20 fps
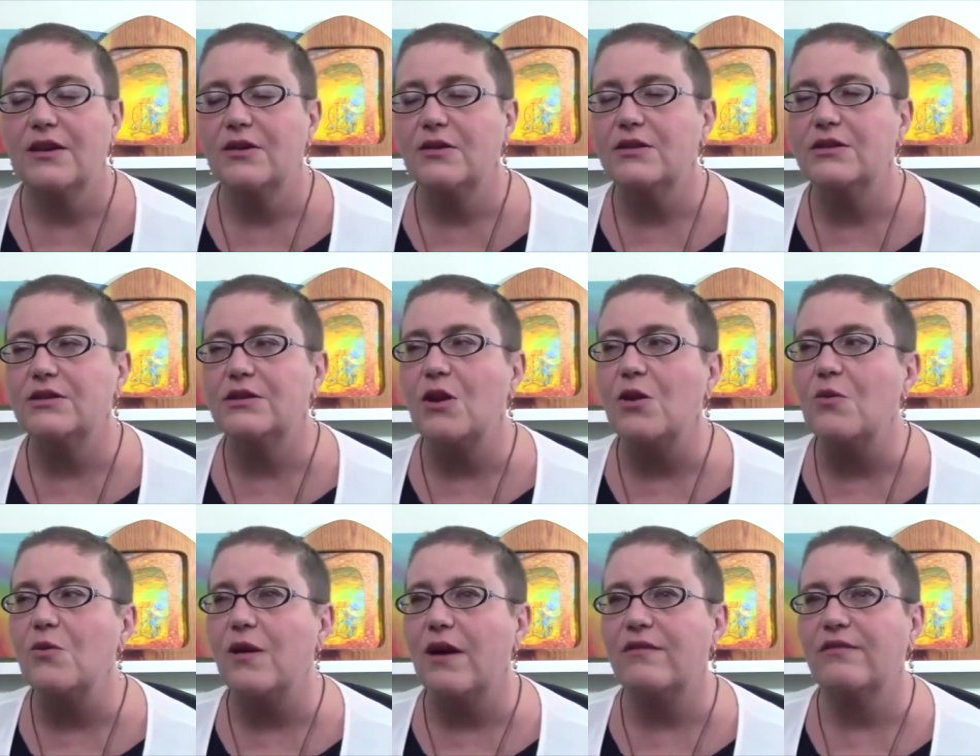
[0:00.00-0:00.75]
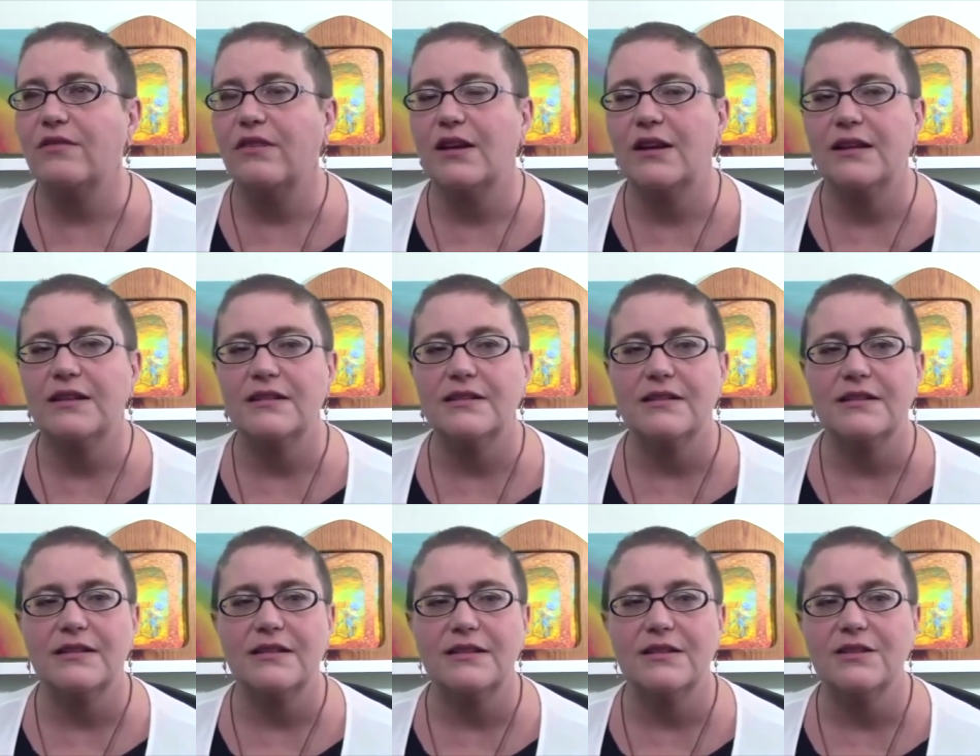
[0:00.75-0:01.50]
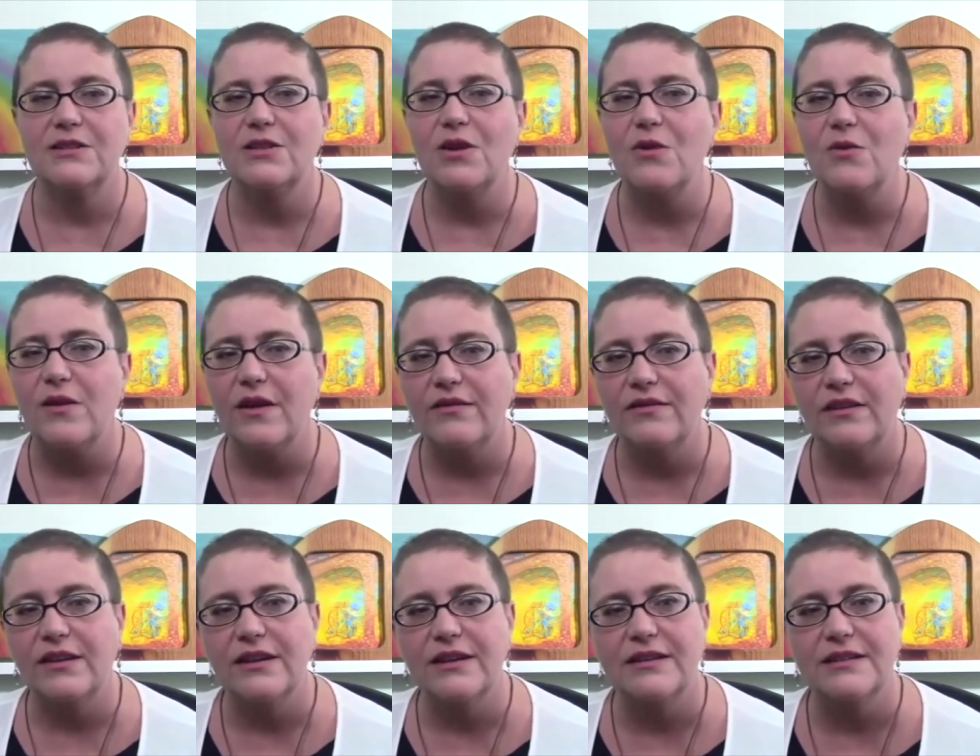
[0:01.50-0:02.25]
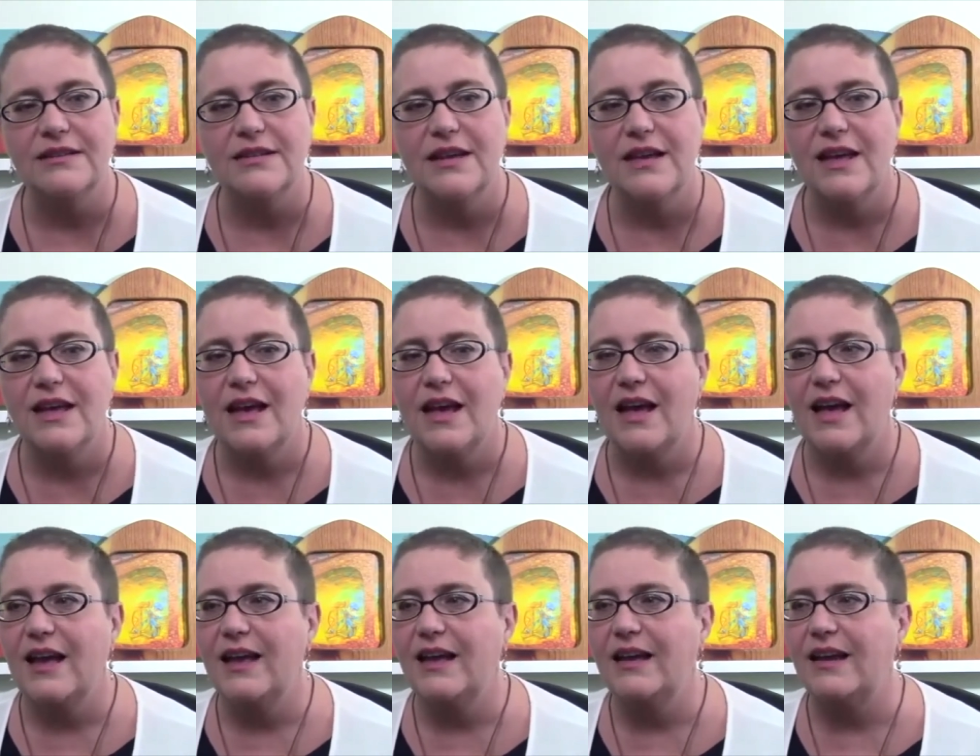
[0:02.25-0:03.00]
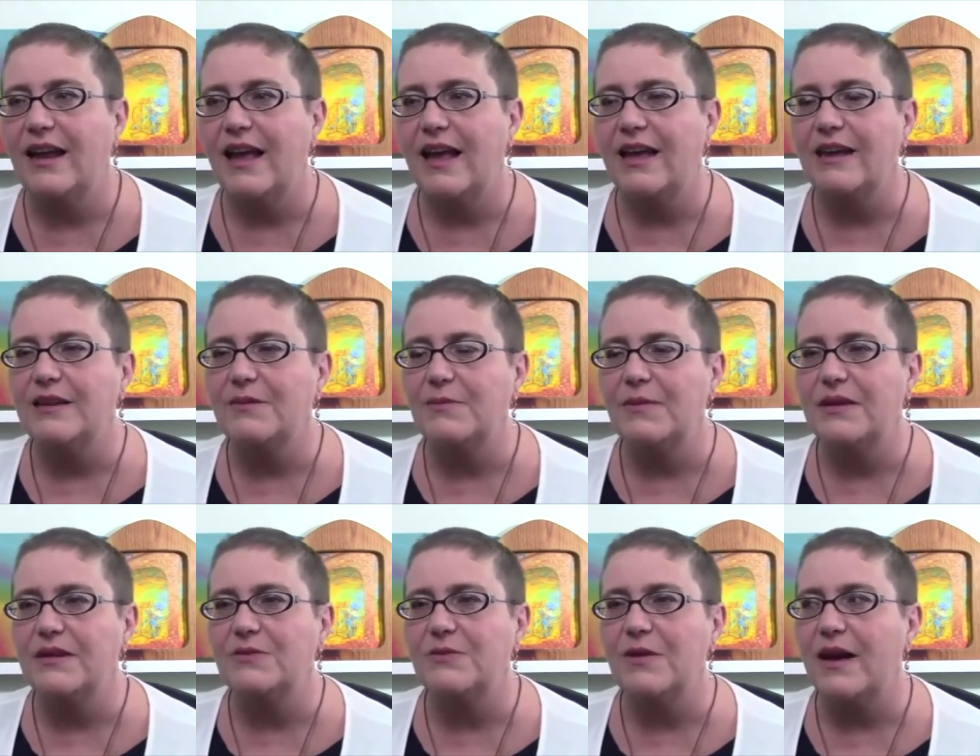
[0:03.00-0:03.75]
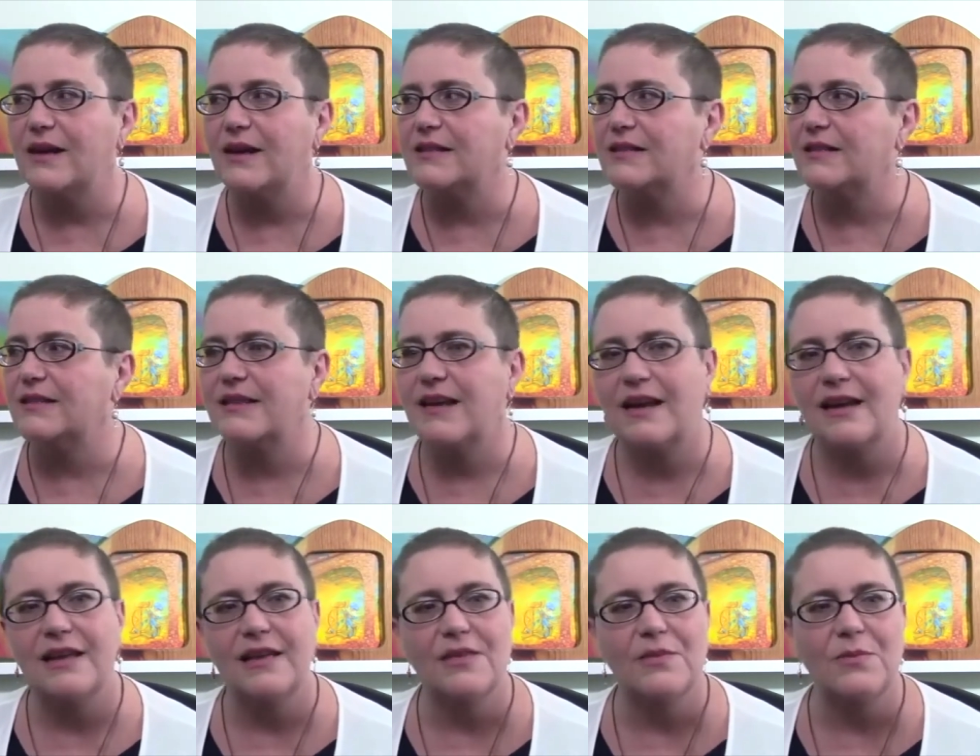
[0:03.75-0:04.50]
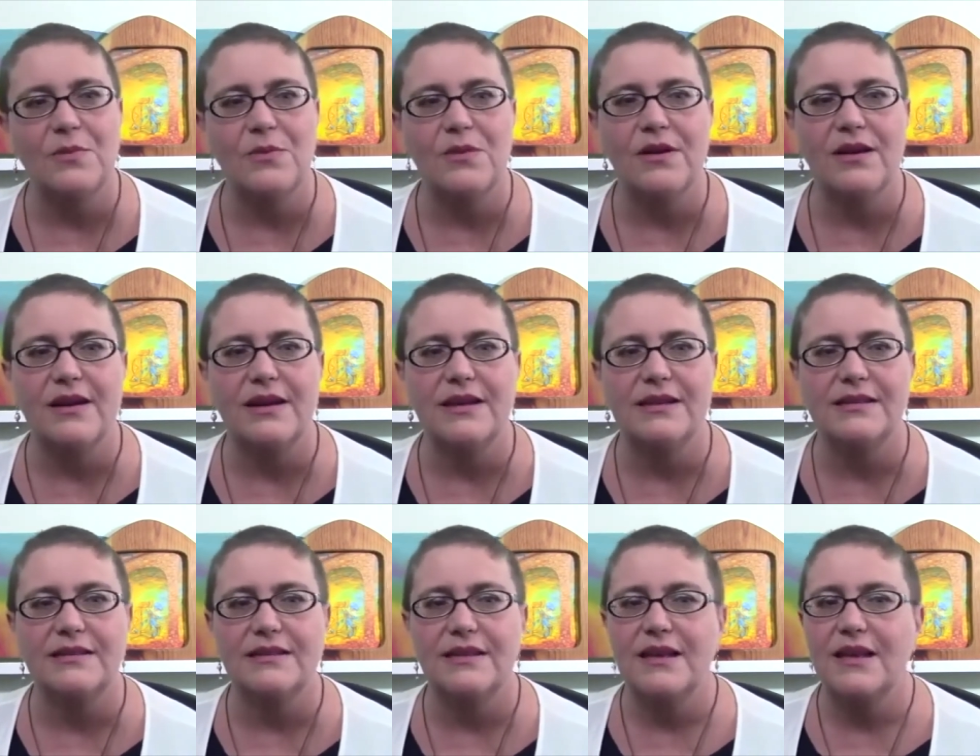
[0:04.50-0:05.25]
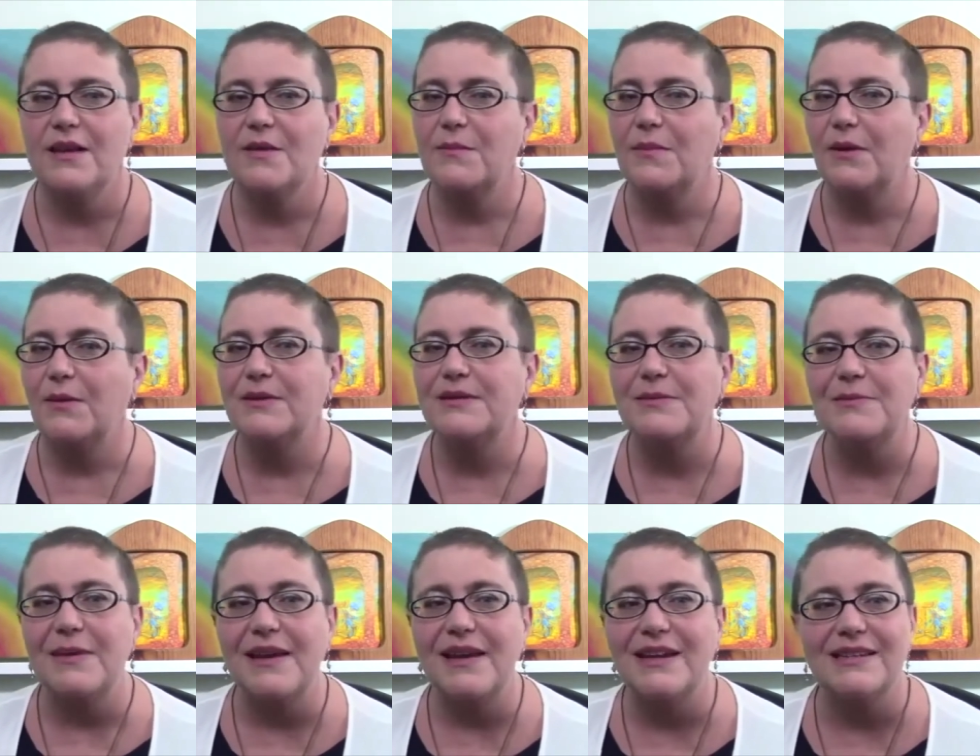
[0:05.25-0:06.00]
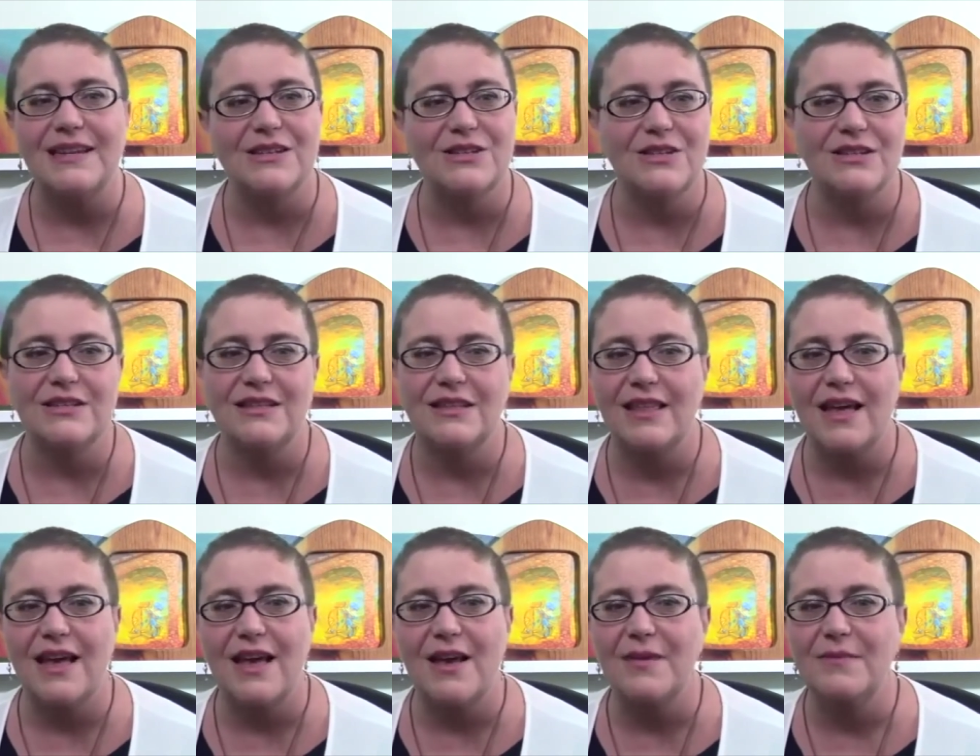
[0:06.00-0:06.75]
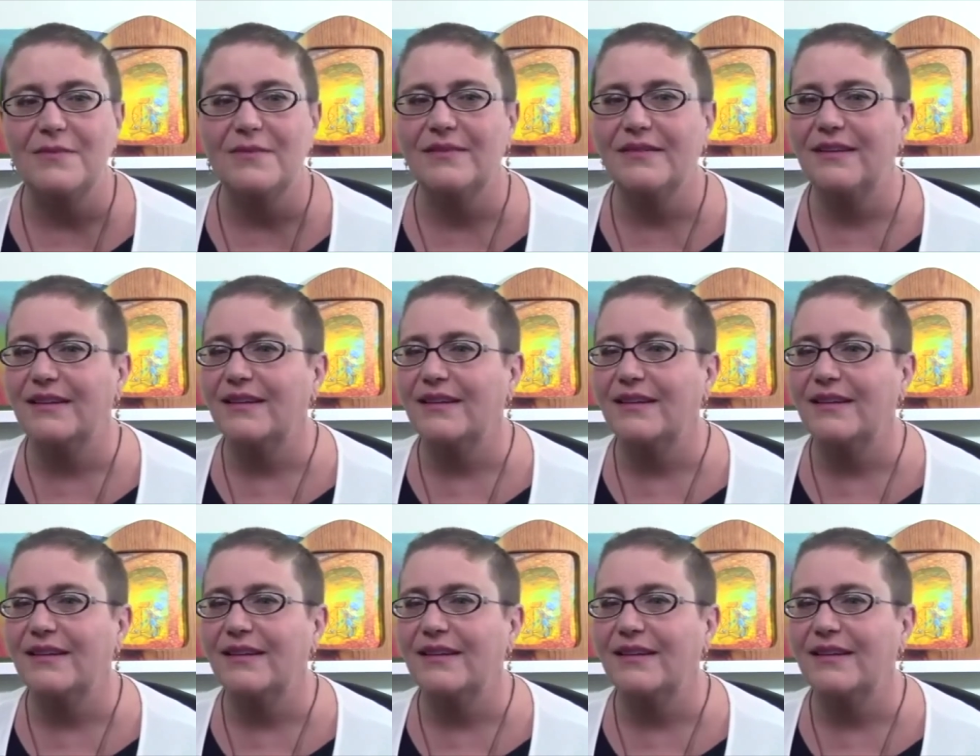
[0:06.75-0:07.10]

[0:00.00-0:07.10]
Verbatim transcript: So reverent, so reverent. I had handed beeswax to Daddy and the boys, but I wasn't paying attention to them